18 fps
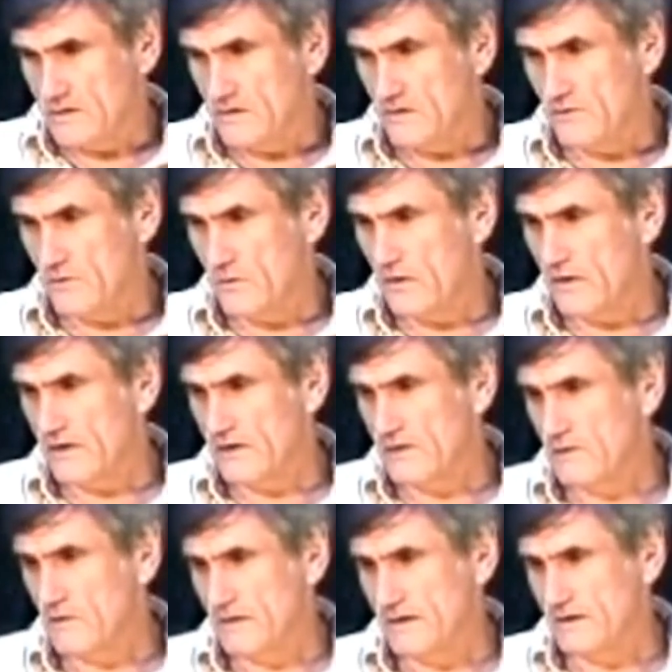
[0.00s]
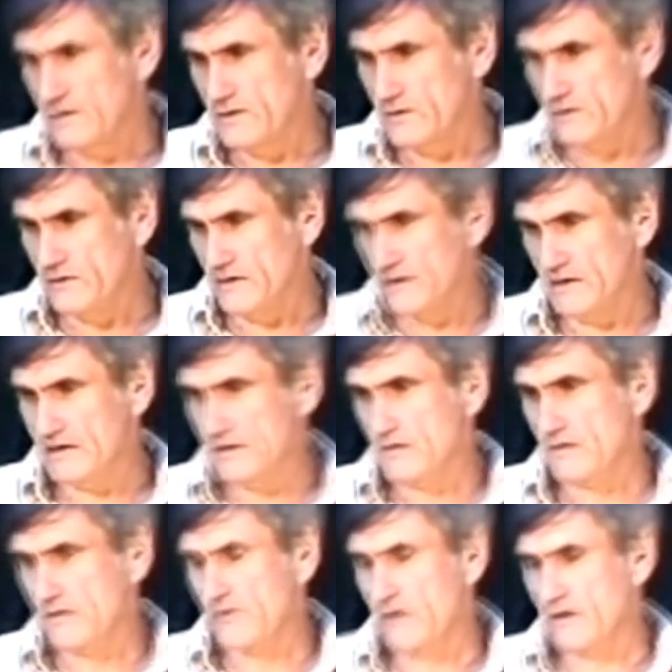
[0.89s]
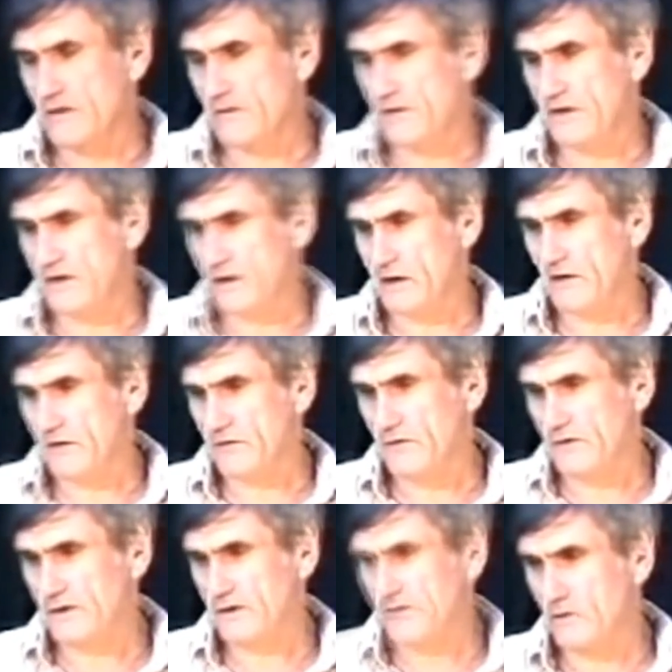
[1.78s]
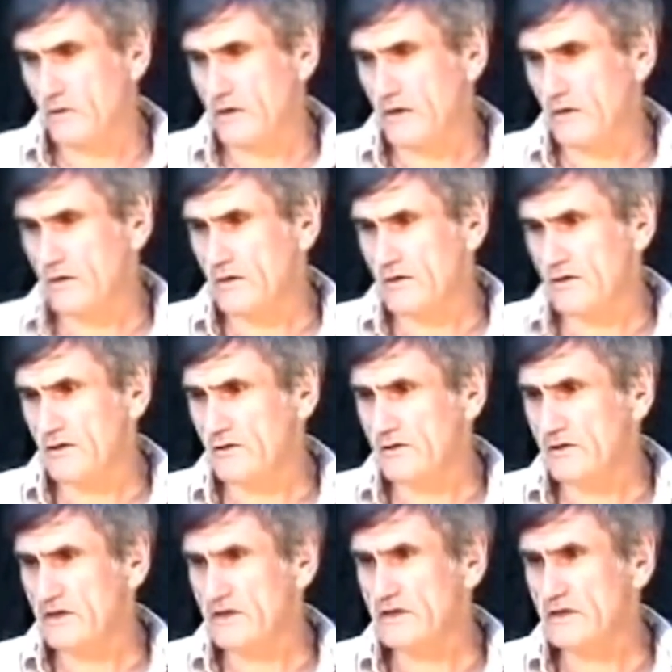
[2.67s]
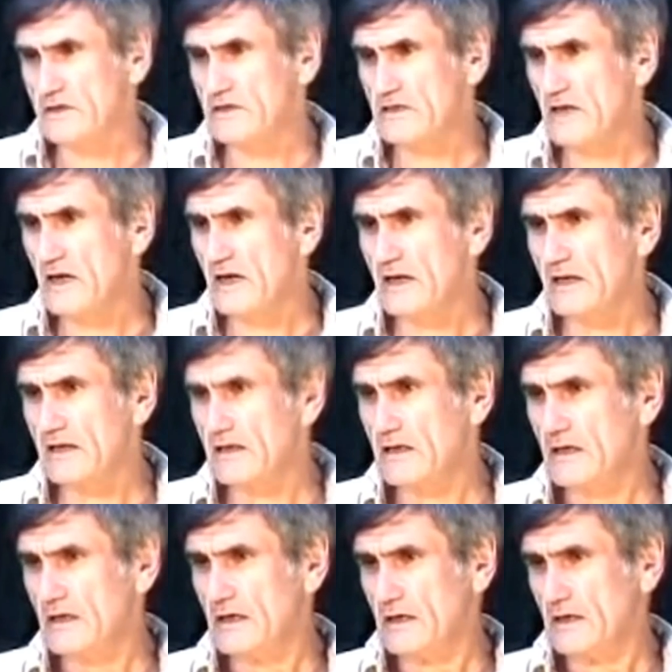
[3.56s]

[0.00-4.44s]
So the way to undo this, we've got to be careful that the way to undo this is not